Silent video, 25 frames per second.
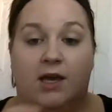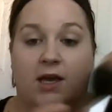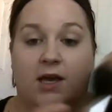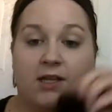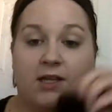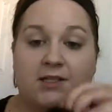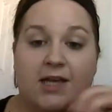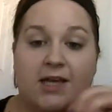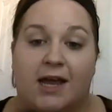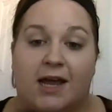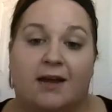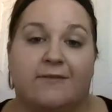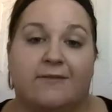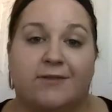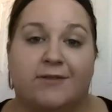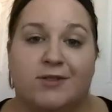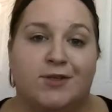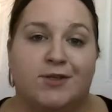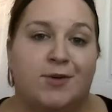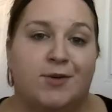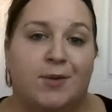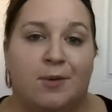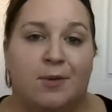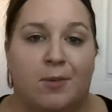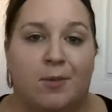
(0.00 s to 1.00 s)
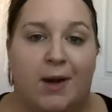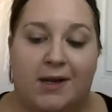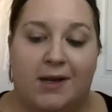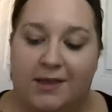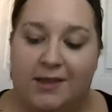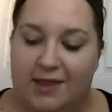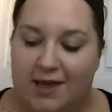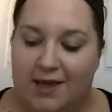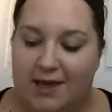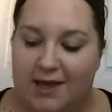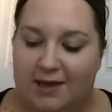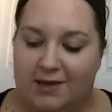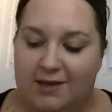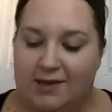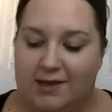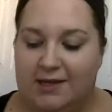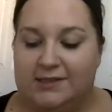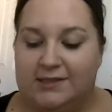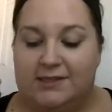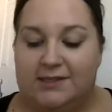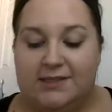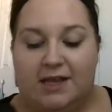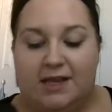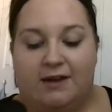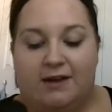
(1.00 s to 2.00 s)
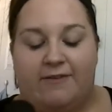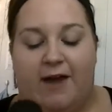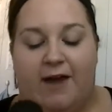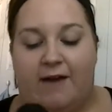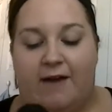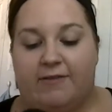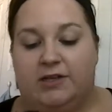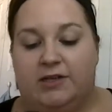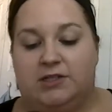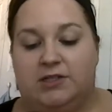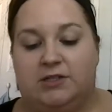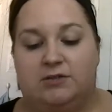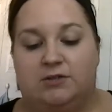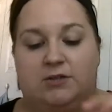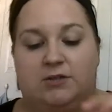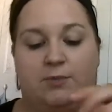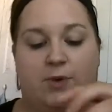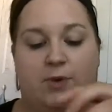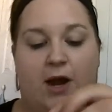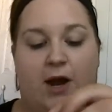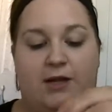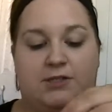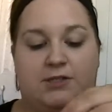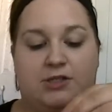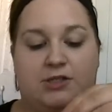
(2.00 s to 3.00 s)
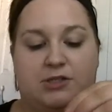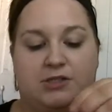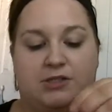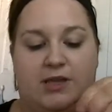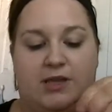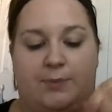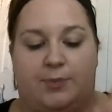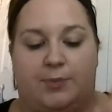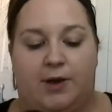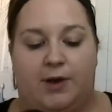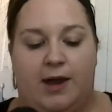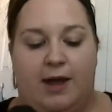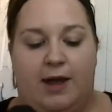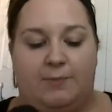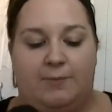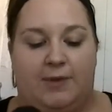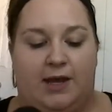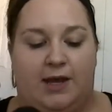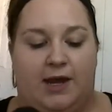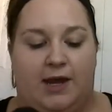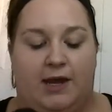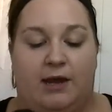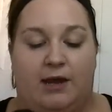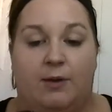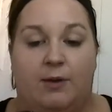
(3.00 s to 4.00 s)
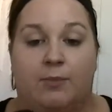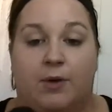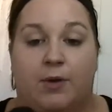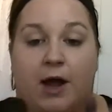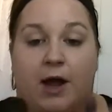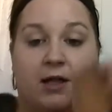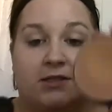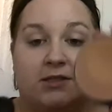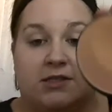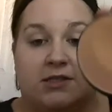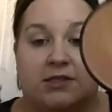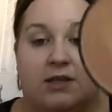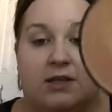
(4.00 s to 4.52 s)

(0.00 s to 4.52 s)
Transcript: it's kind of a two-in-one thing. Instead of having to use a bronzer separate, I'm getting a bronze